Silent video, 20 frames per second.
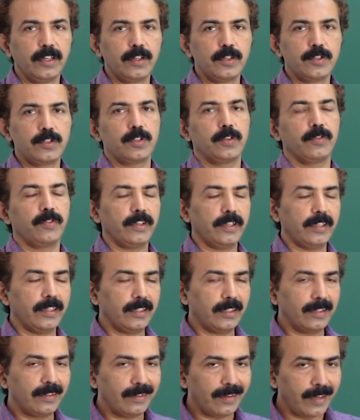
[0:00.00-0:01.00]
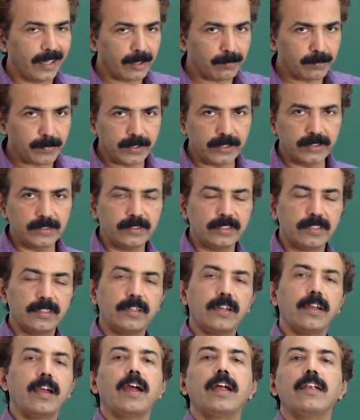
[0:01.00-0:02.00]
So, we take birth
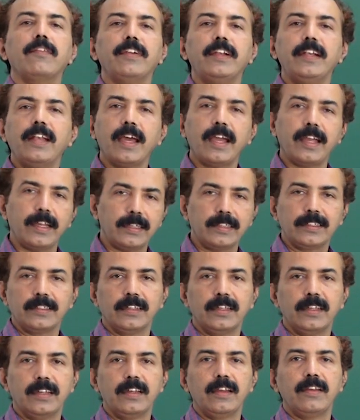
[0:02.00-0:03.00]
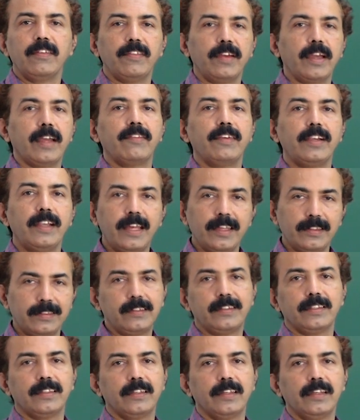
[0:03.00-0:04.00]
and we die. We have a
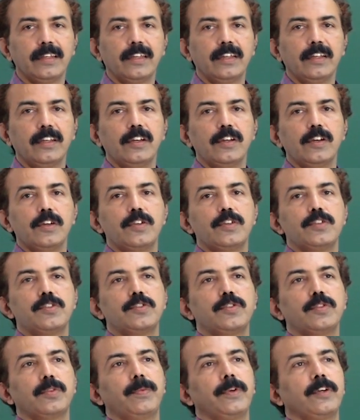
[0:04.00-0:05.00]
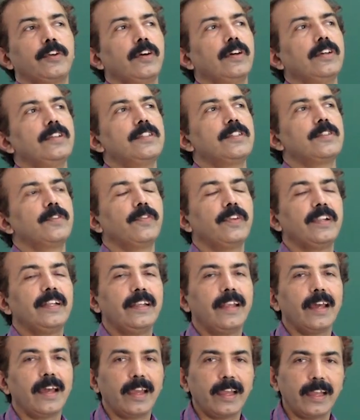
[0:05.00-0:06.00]
death. So, because
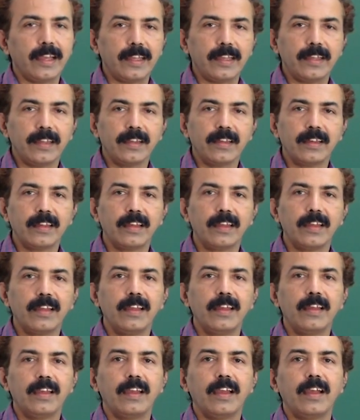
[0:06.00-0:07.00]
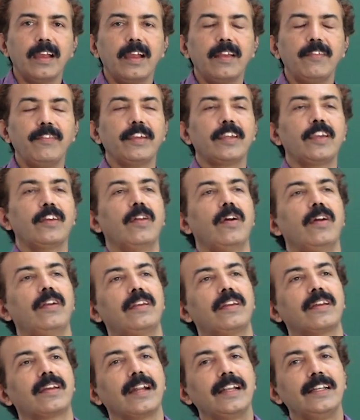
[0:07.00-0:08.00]
we die and we
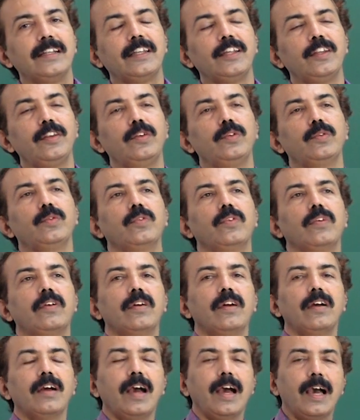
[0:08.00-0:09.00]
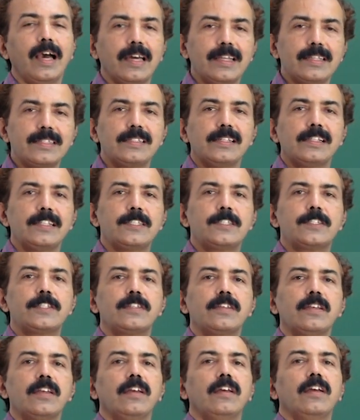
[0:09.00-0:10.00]
cannot continue
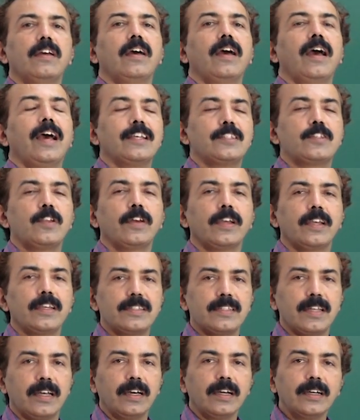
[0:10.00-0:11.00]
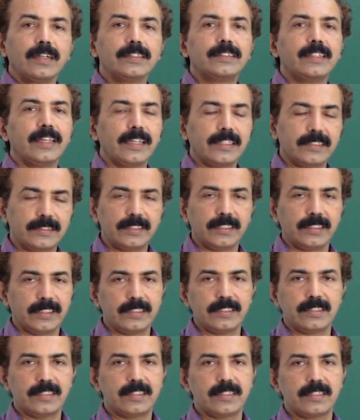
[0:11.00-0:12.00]
ourselves as long as the earth
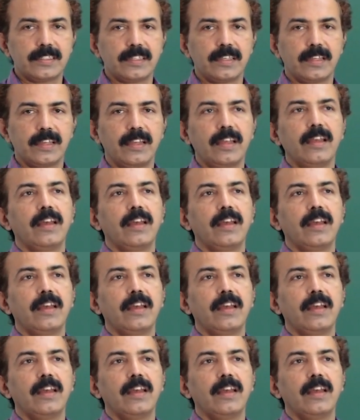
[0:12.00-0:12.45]
exists,